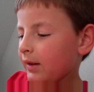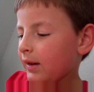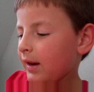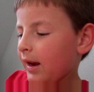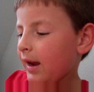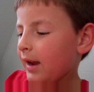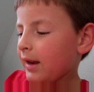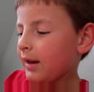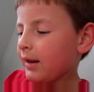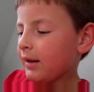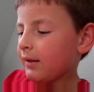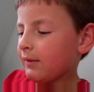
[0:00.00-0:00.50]
Or
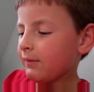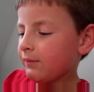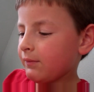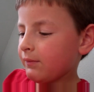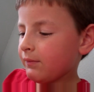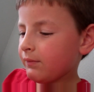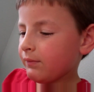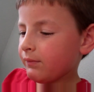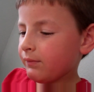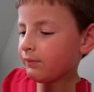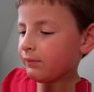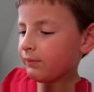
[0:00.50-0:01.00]
just look at
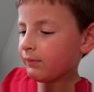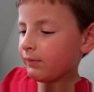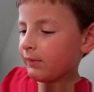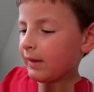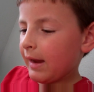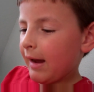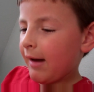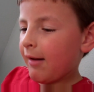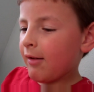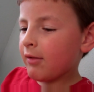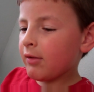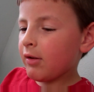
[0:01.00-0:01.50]
pictures?
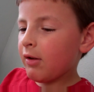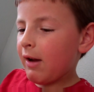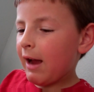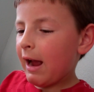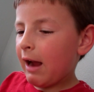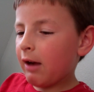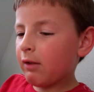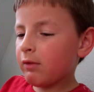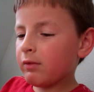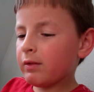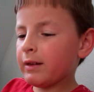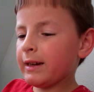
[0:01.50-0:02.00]
I don't know
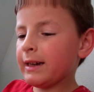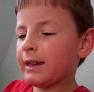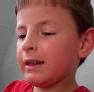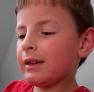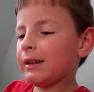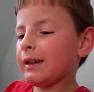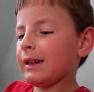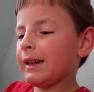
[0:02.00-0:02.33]
how to read